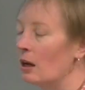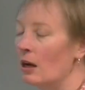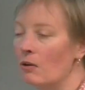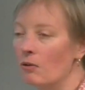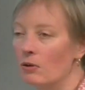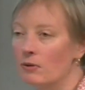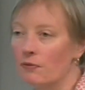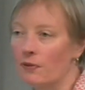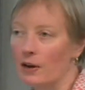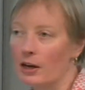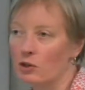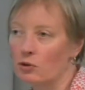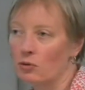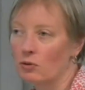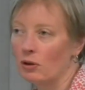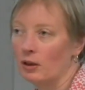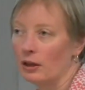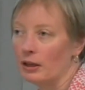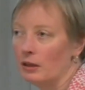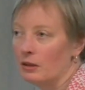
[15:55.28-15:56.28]
are in facial
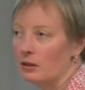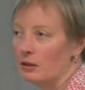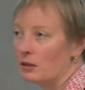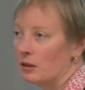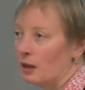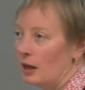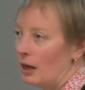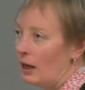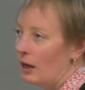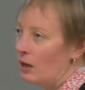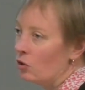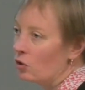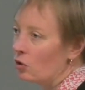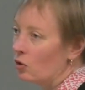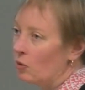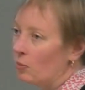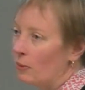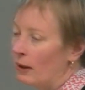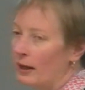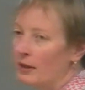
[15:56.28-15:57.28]
cleaners and
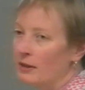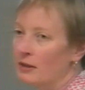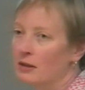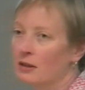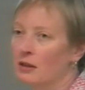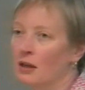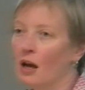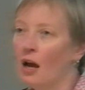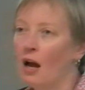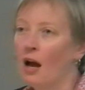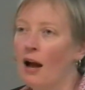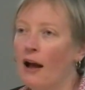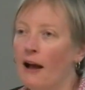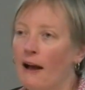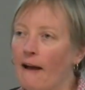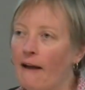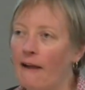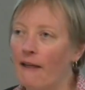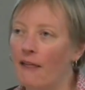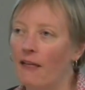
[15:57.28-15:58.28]
toothpaste.
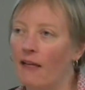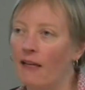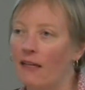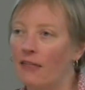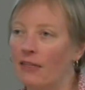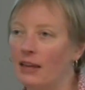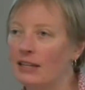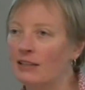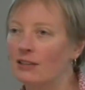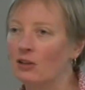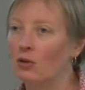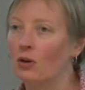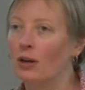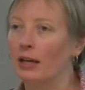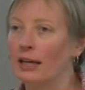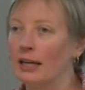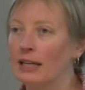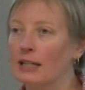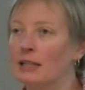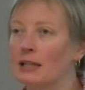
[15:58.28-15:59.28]
These are
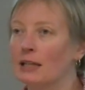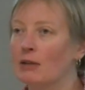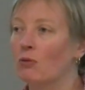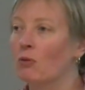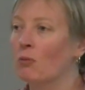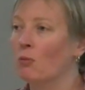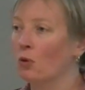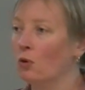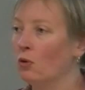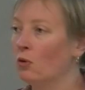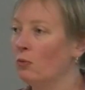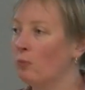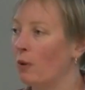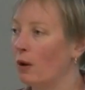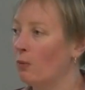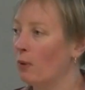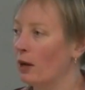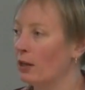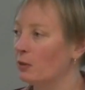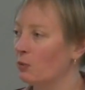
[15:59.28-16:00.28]
not easily removed
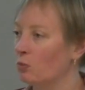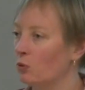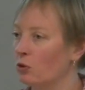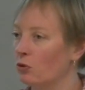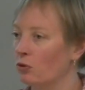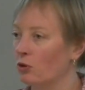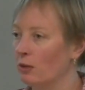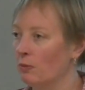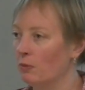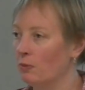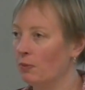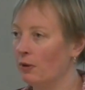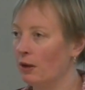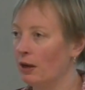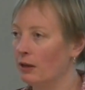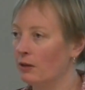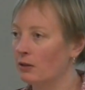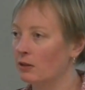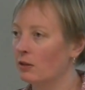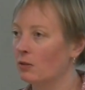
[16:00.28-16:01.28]
by wastewater treatment
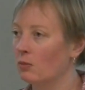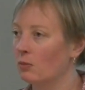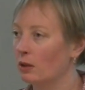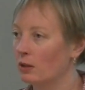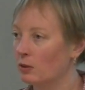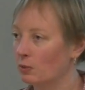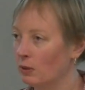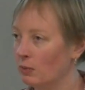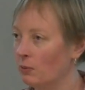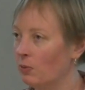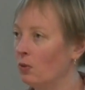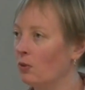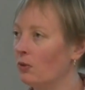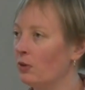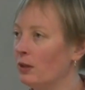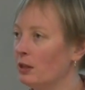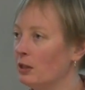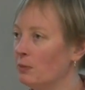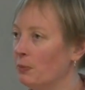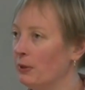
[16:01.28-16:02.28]
plants, so once we put
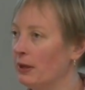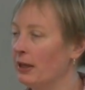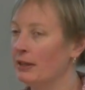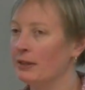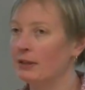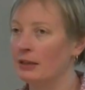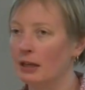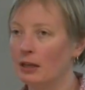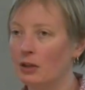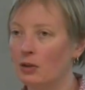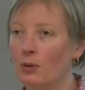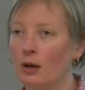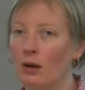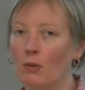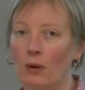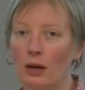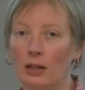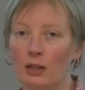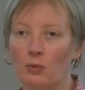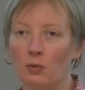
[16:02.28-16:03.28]
these beads into
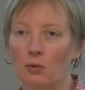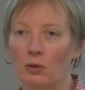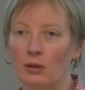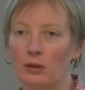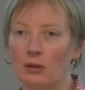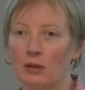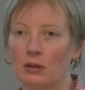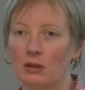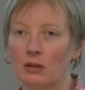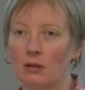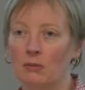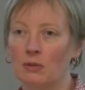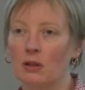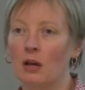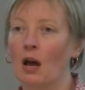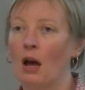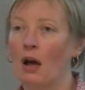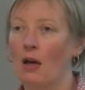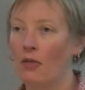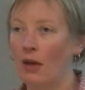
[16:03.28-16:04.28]
our wastewater systems,
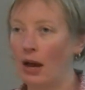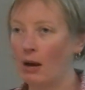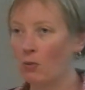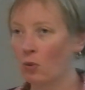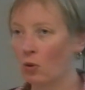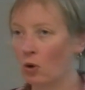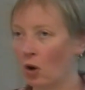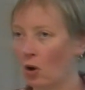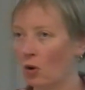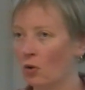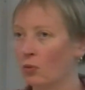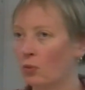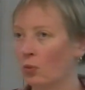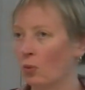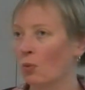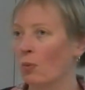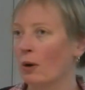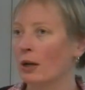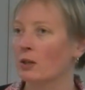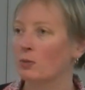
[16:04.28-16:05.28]
they will go
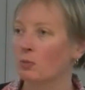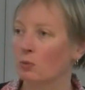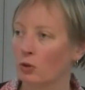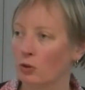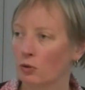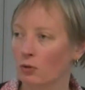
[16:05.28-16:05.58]
through a wastewater